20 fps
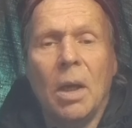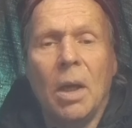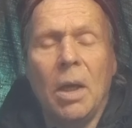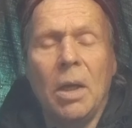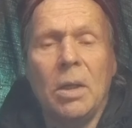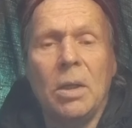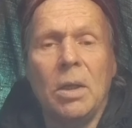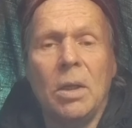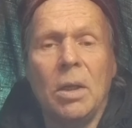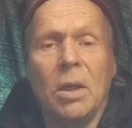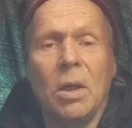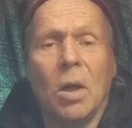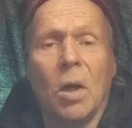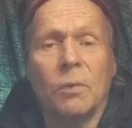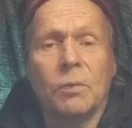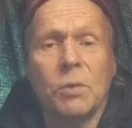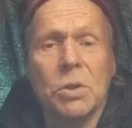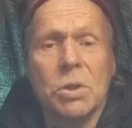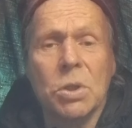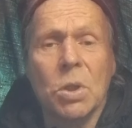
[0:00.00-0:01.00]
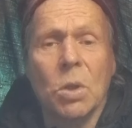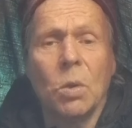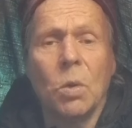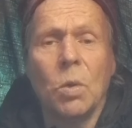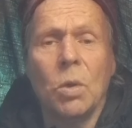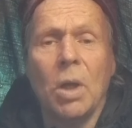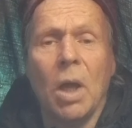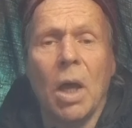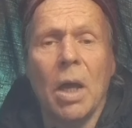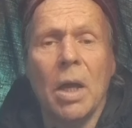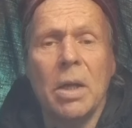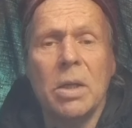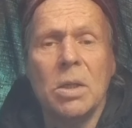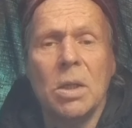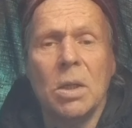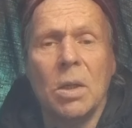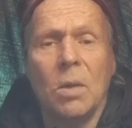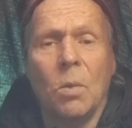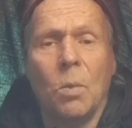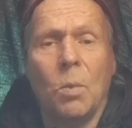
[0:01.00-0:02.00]
And after school,
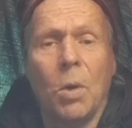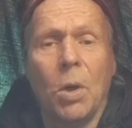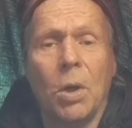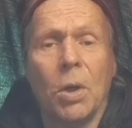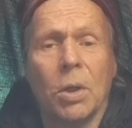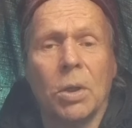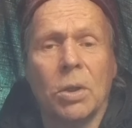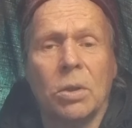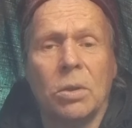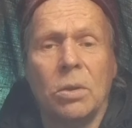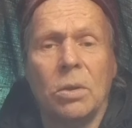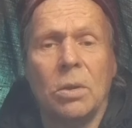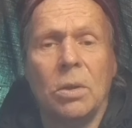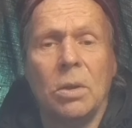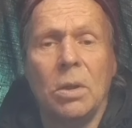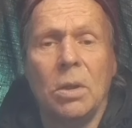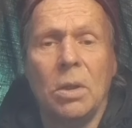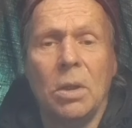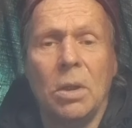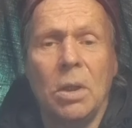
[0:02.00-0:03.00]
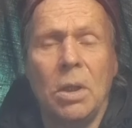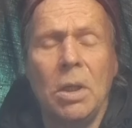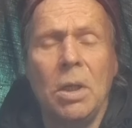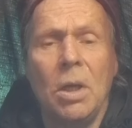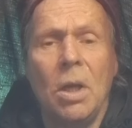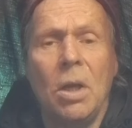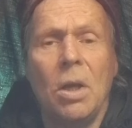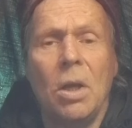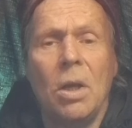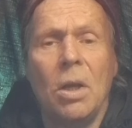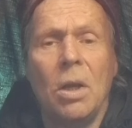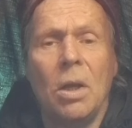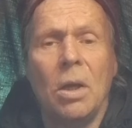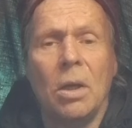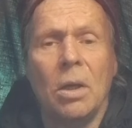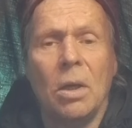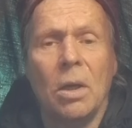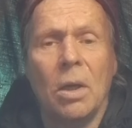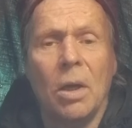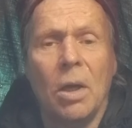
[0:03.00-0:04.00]
I worked in
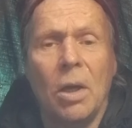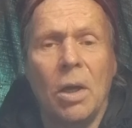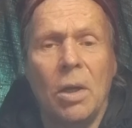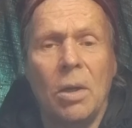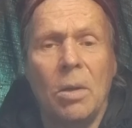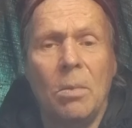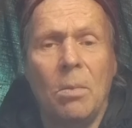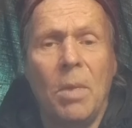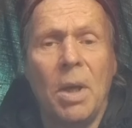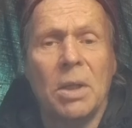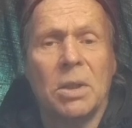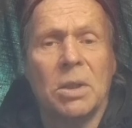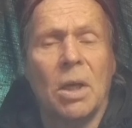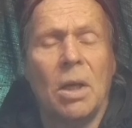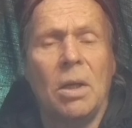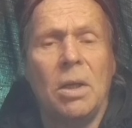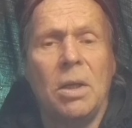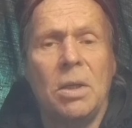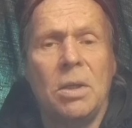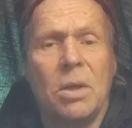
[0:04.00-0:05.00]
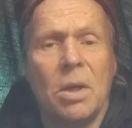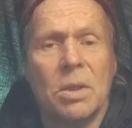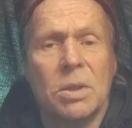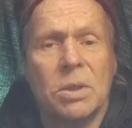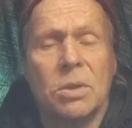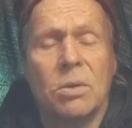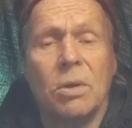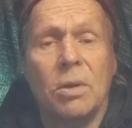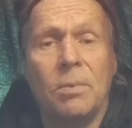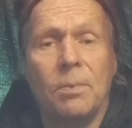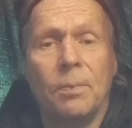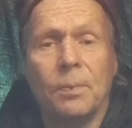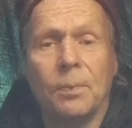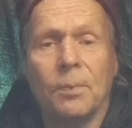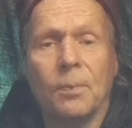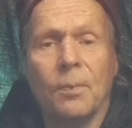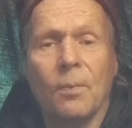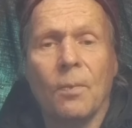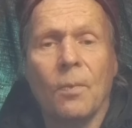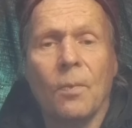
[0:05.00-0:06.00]
a metal industry.
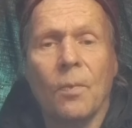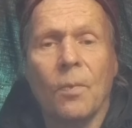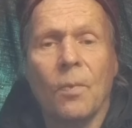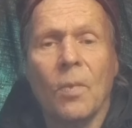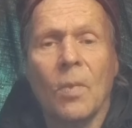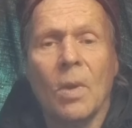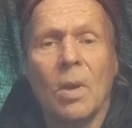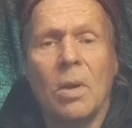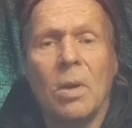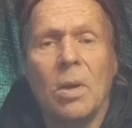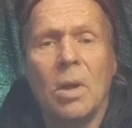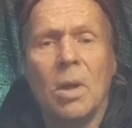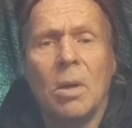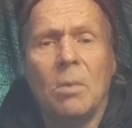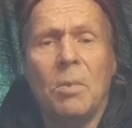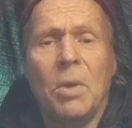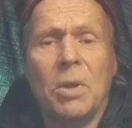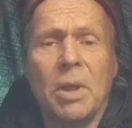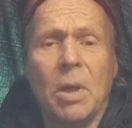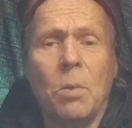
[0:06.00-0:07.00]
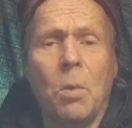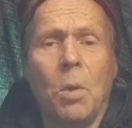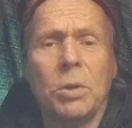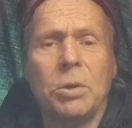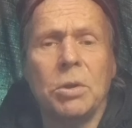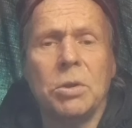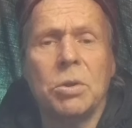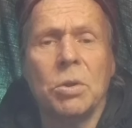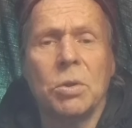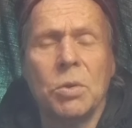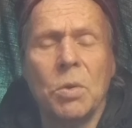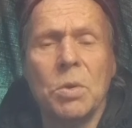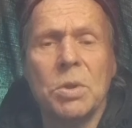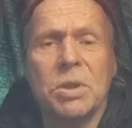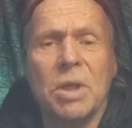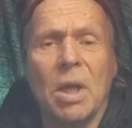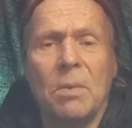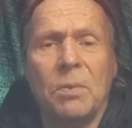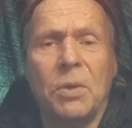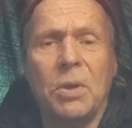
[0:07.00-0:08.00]
But I wanted to do
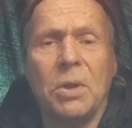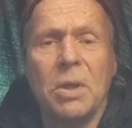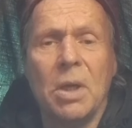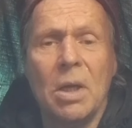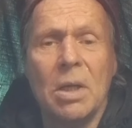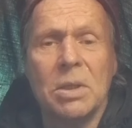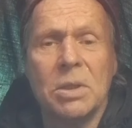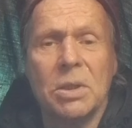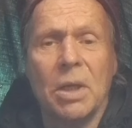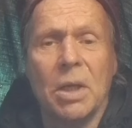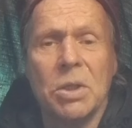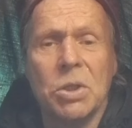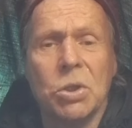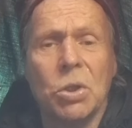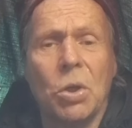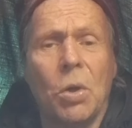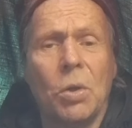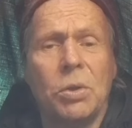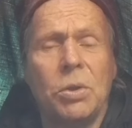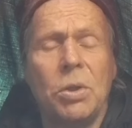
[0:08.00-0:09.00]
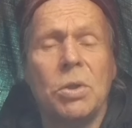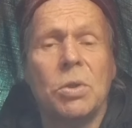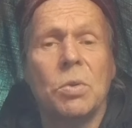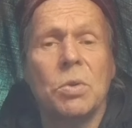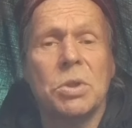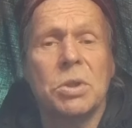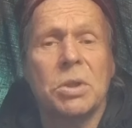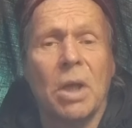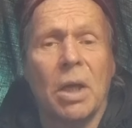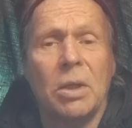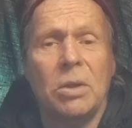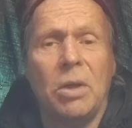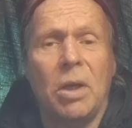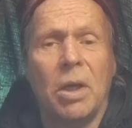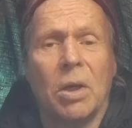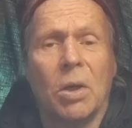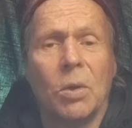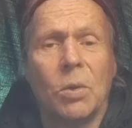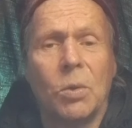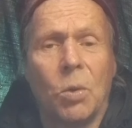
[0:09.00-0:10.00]
something else, and I started to study
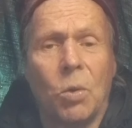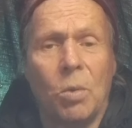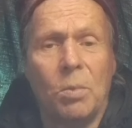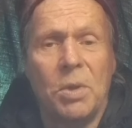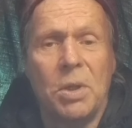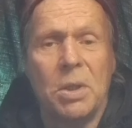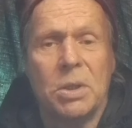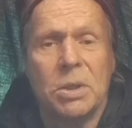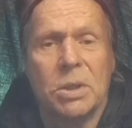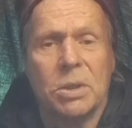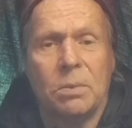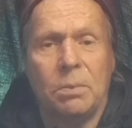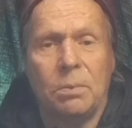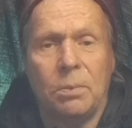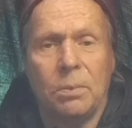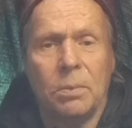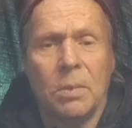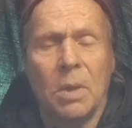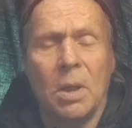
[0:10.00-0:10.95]
economics.